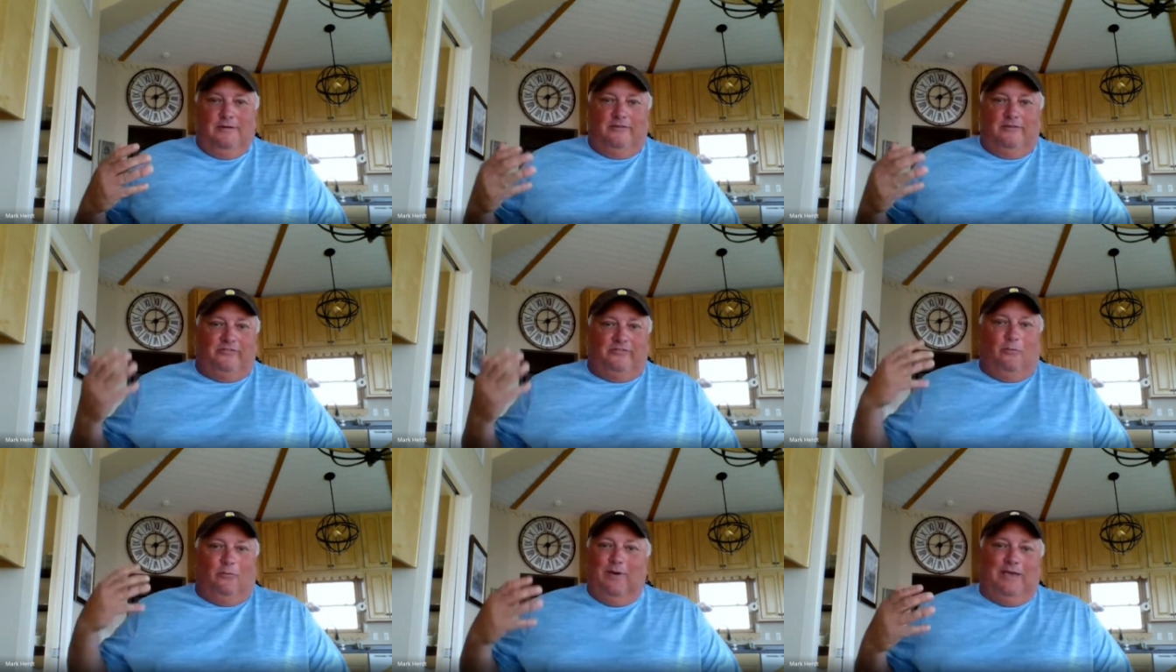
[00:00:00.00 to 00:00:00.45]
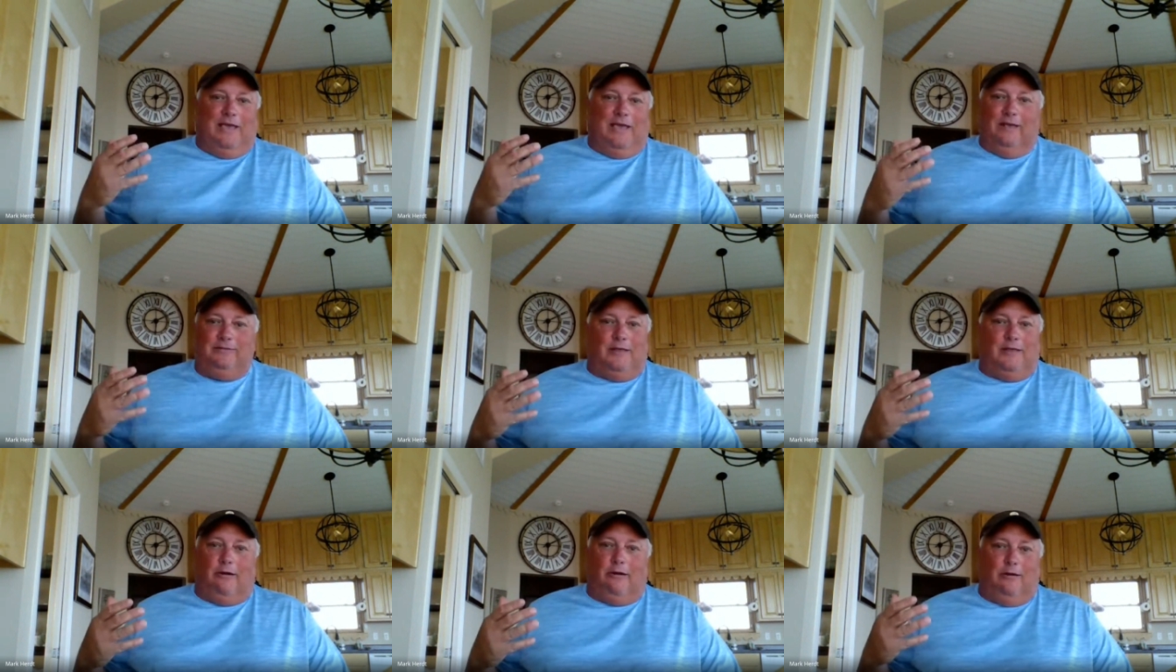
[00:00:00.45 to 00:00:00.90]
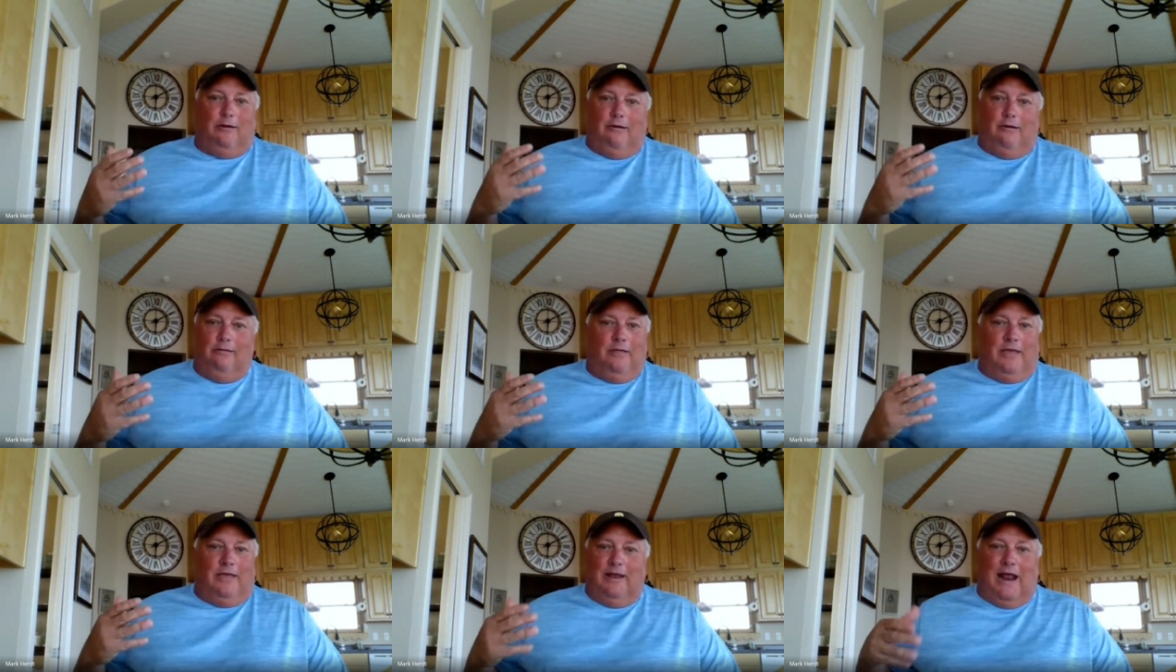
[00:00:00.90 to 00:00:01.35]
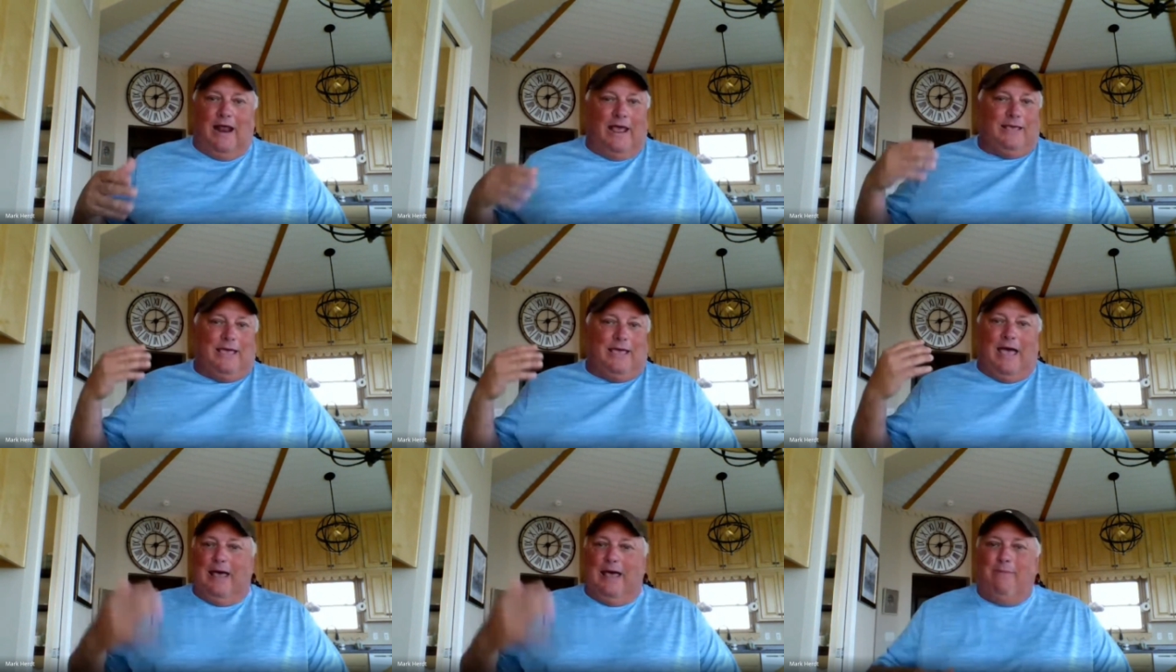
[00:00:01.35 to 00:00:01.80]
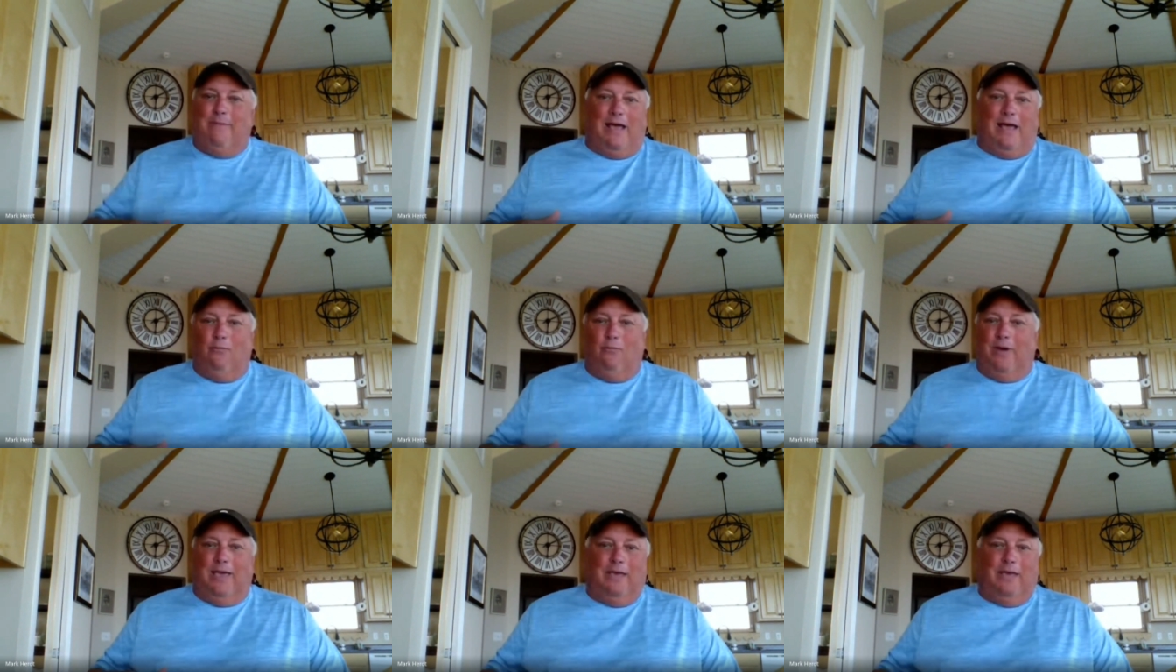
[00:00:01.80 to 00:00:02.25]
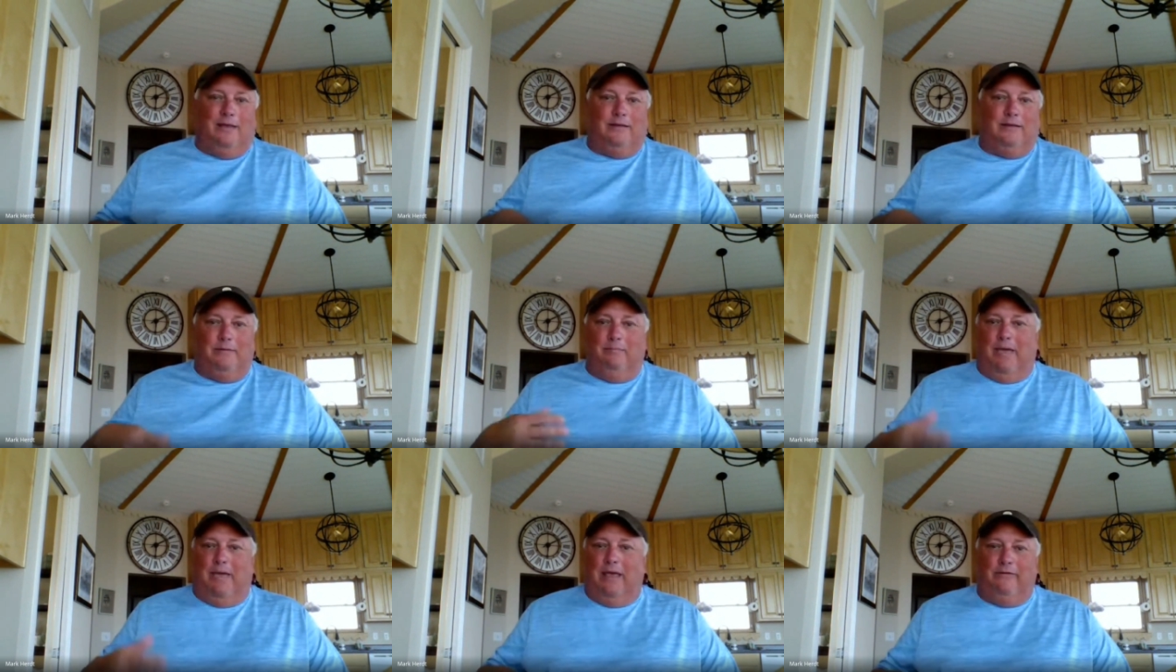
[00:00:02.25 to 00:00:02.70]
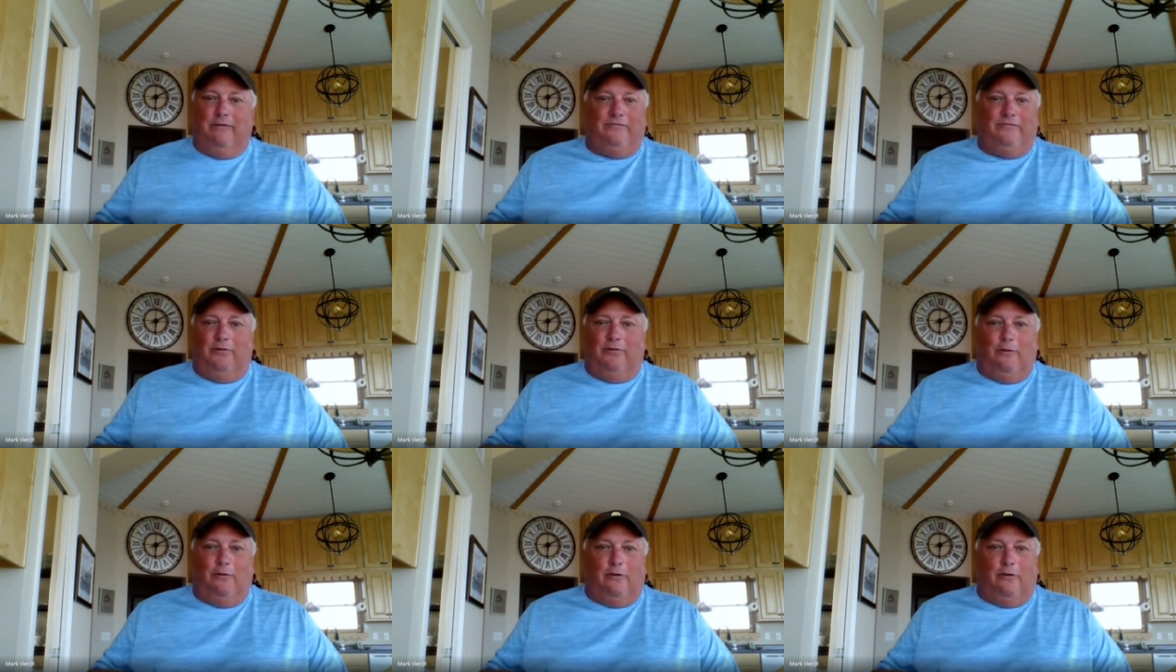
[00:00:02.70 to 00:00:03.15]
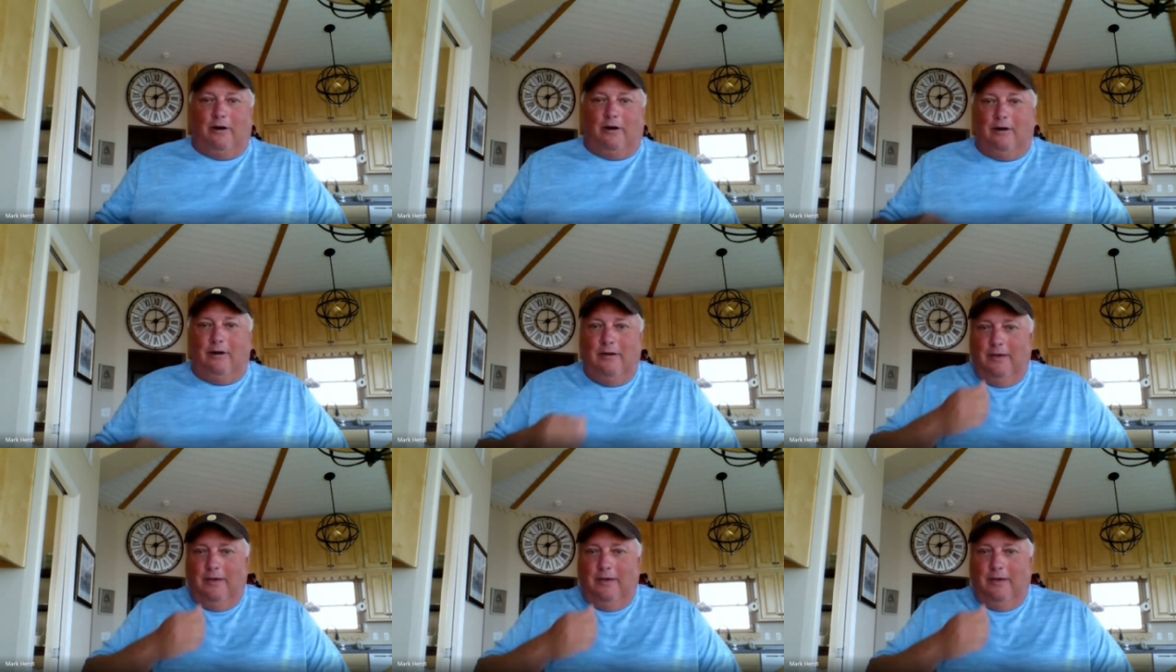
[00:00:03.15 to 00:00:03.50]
So we get there early and I con my way into main floor